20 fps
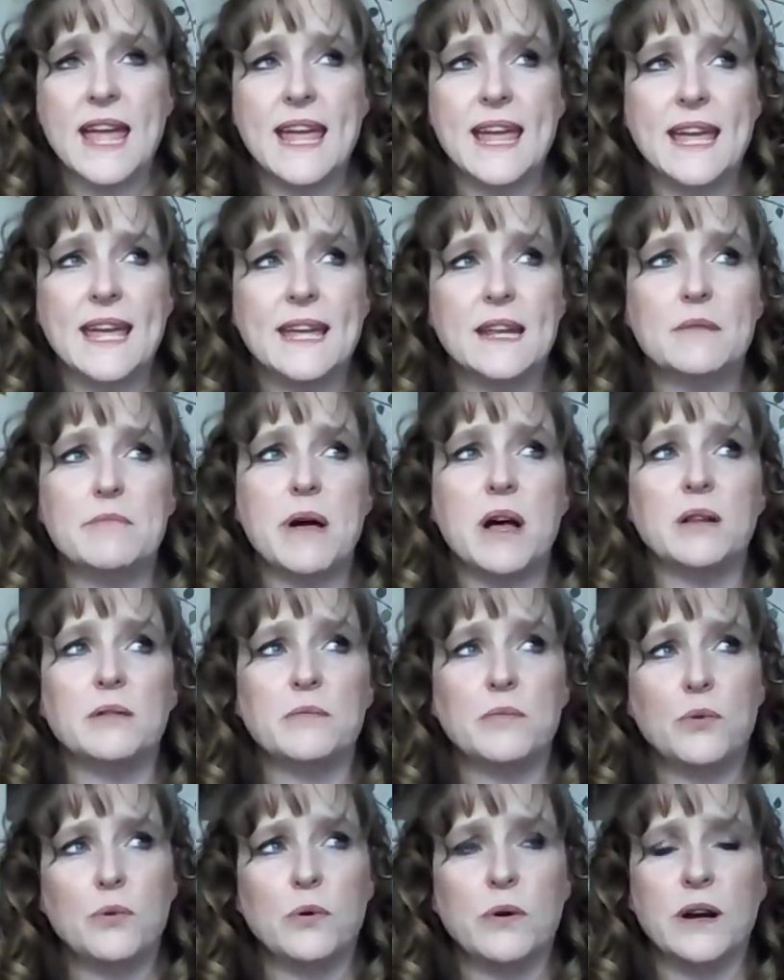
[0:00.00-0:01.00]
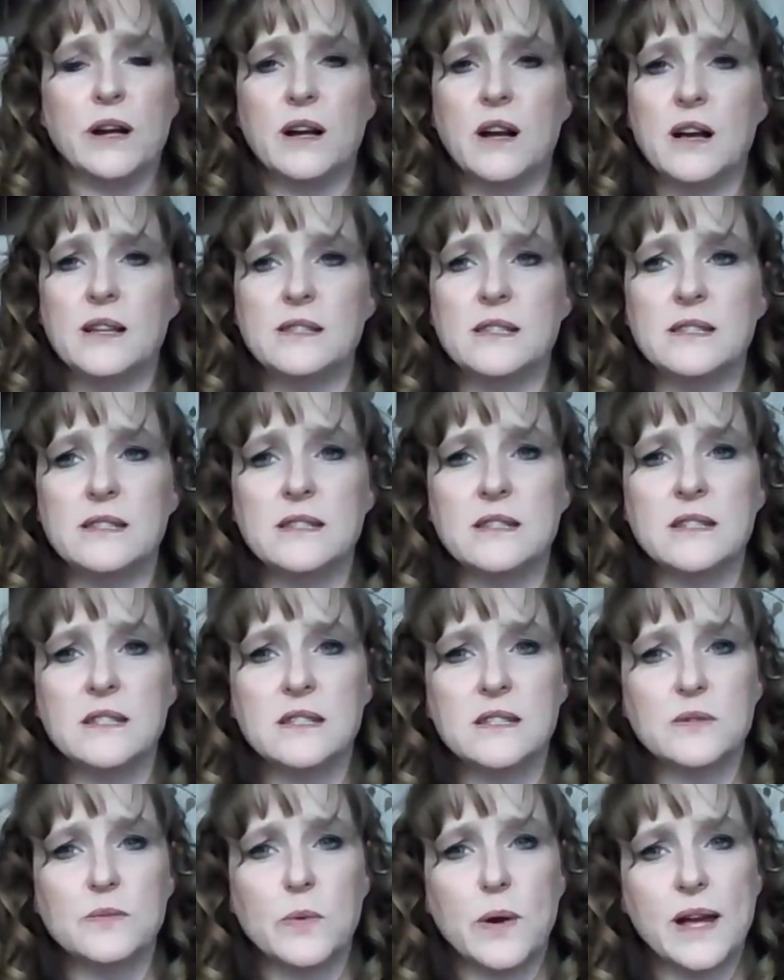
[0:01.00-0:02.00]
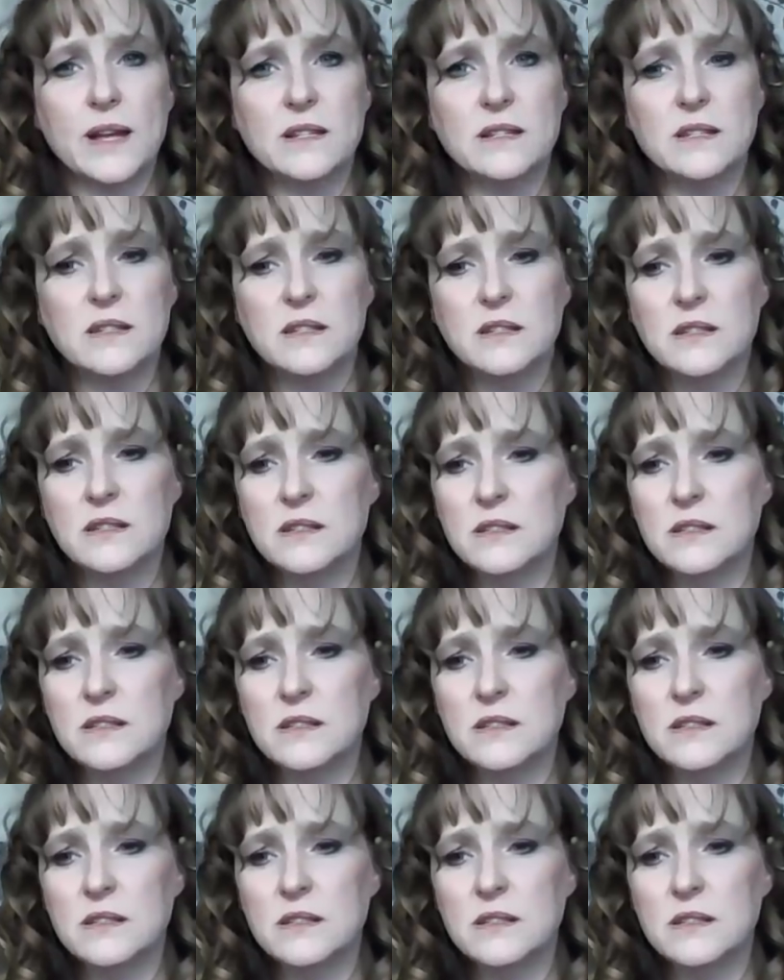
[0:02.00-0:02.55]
In mountain pour, it causes it to sweat.